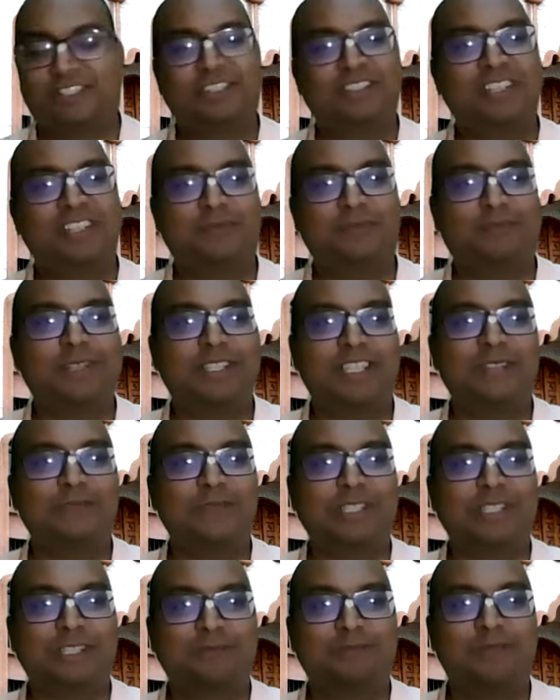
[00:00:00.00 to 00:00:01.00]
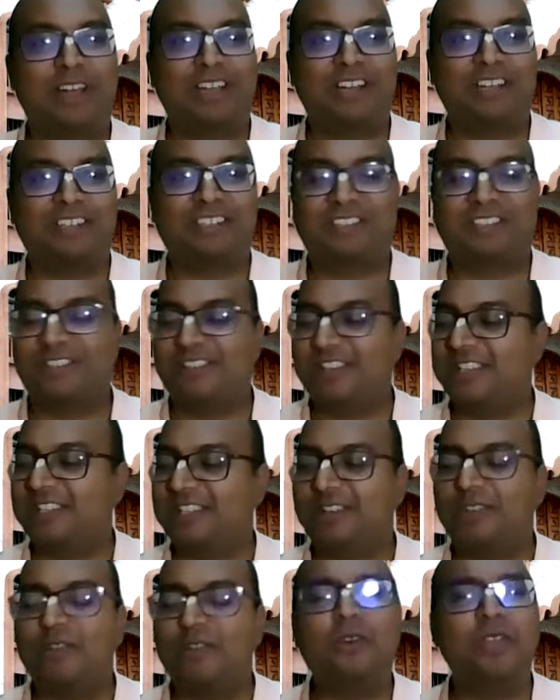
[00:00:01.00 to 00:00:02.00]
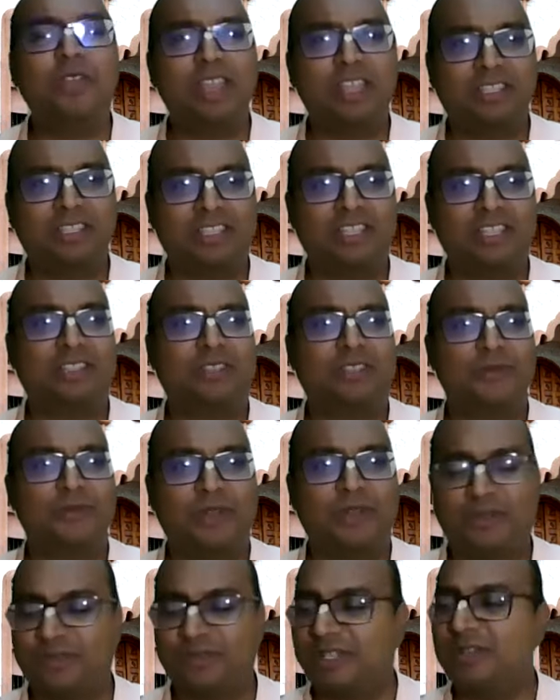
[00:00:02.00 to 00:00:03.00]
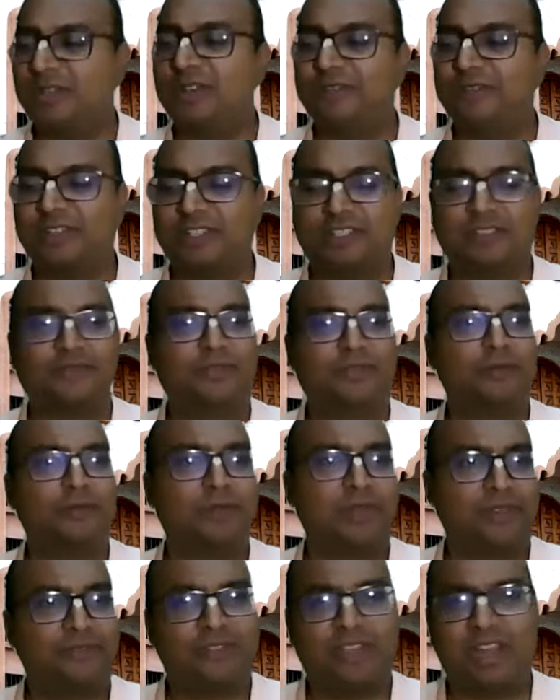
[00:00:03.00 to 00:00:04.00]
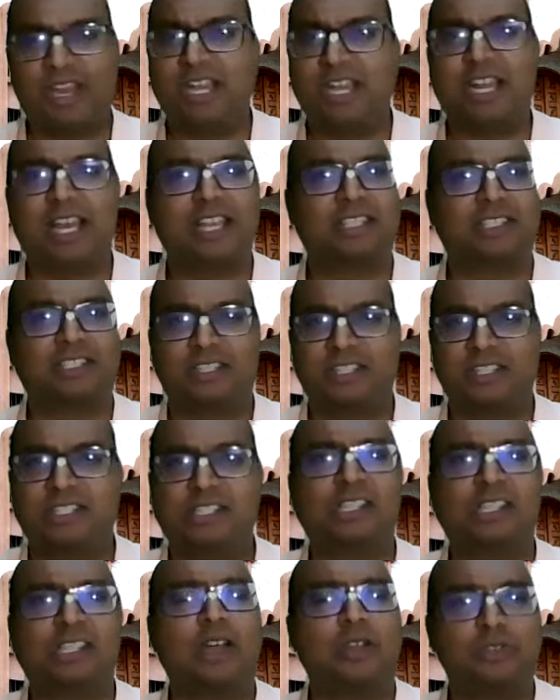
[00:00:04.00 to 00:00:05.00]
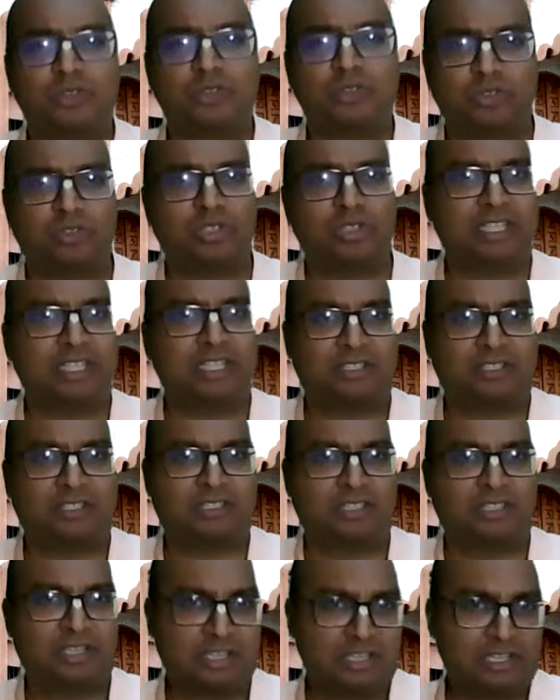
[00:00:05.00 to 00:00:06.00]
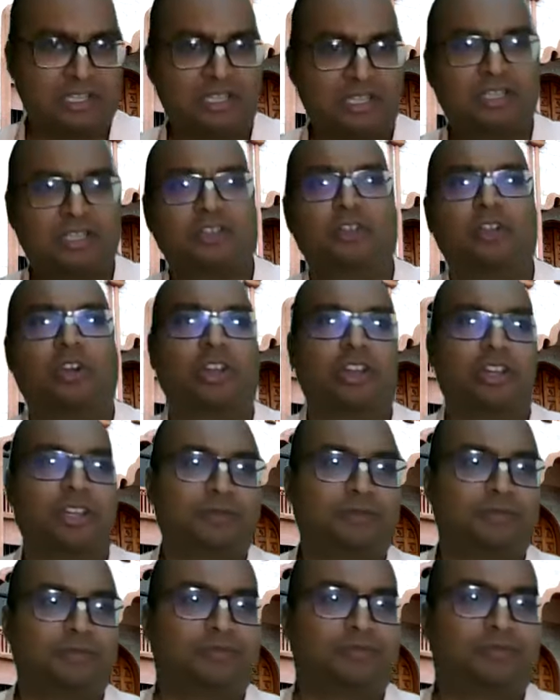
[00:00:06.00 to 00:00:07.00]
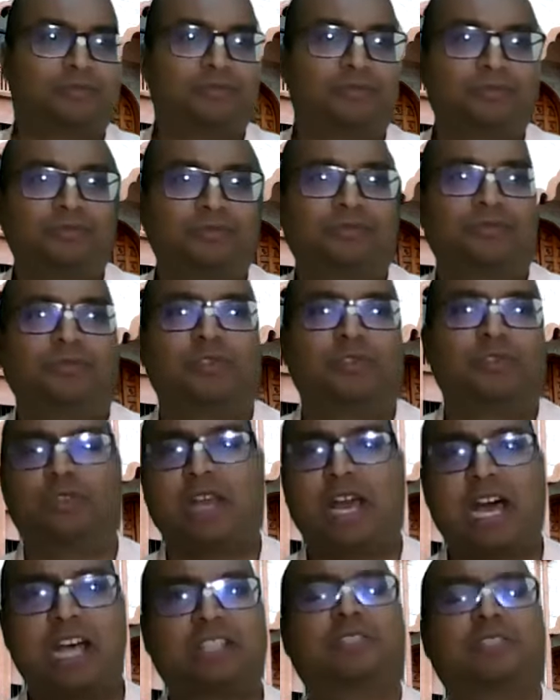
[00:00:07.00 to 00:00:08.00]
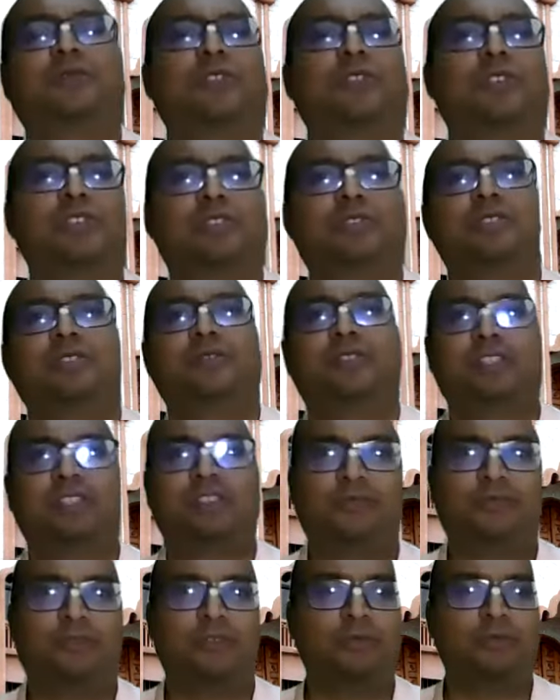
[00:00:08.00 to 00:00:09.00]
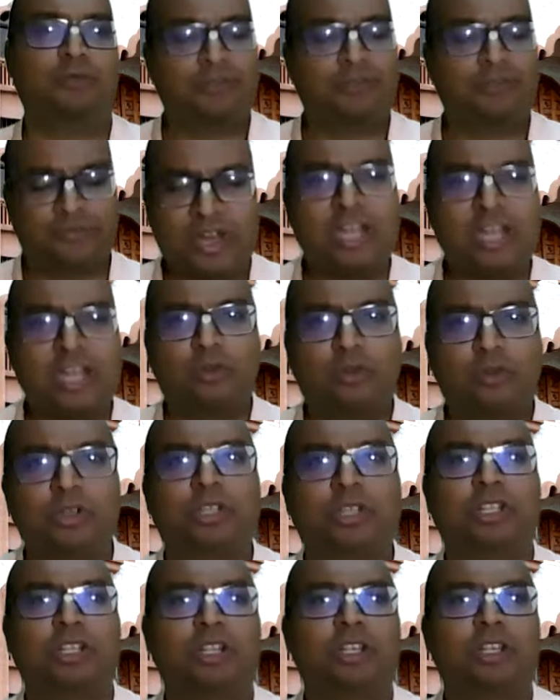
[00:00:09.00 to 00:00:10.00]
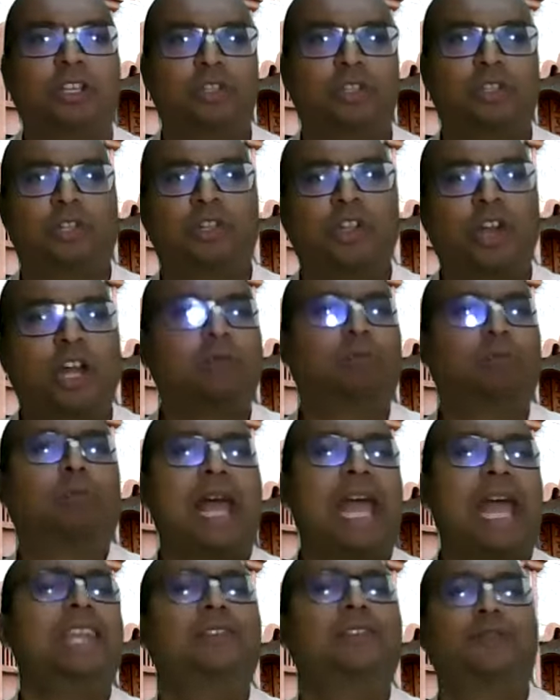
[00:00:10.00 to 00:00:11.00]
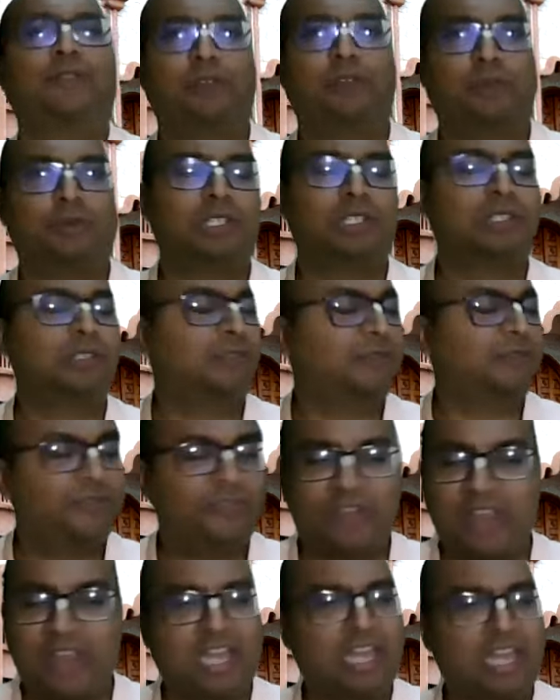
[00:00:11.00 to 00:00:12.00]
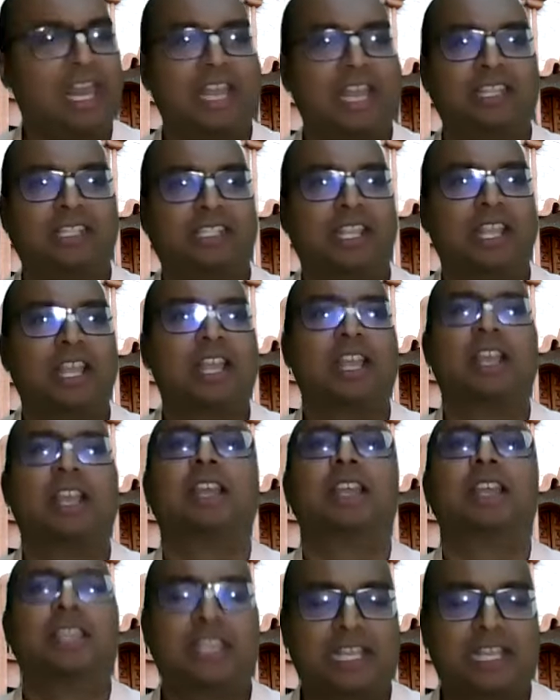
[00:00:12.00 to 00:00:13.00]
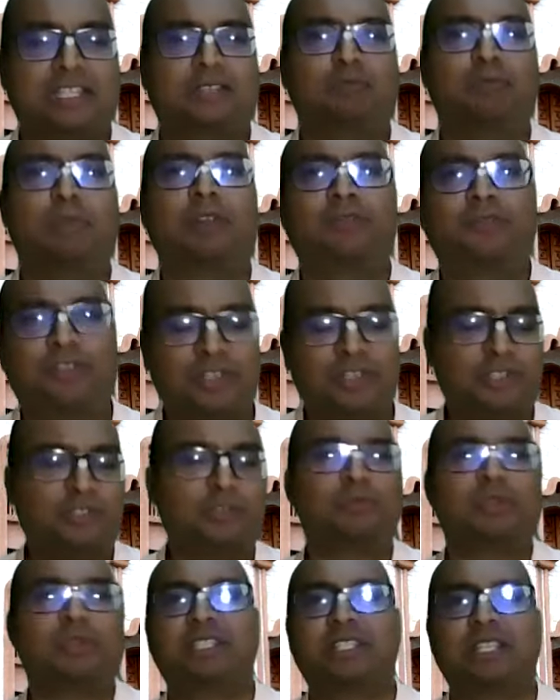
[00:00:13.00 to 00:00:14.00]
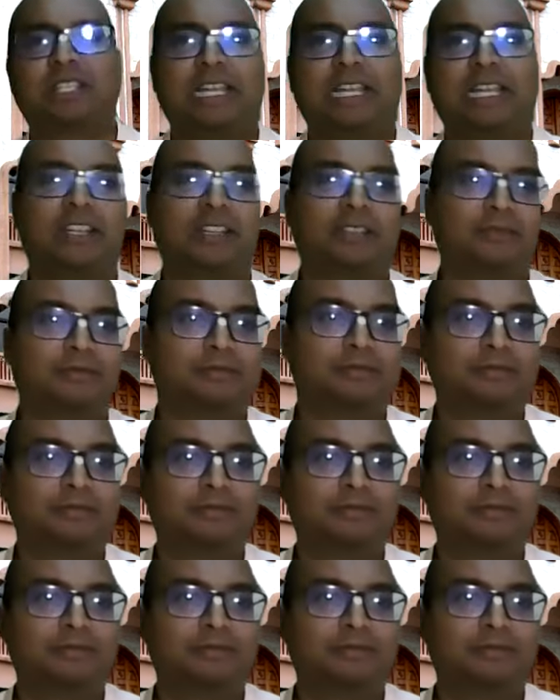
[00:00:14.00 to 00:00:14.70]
So this person was smart. So he said, oh, yes, yes, you want to see universal form. Yeah, very nice. This is how you should test God. You should ask for his universal form. It's very good. You're not blind followers. Very nice. Yes, but first you must surrender.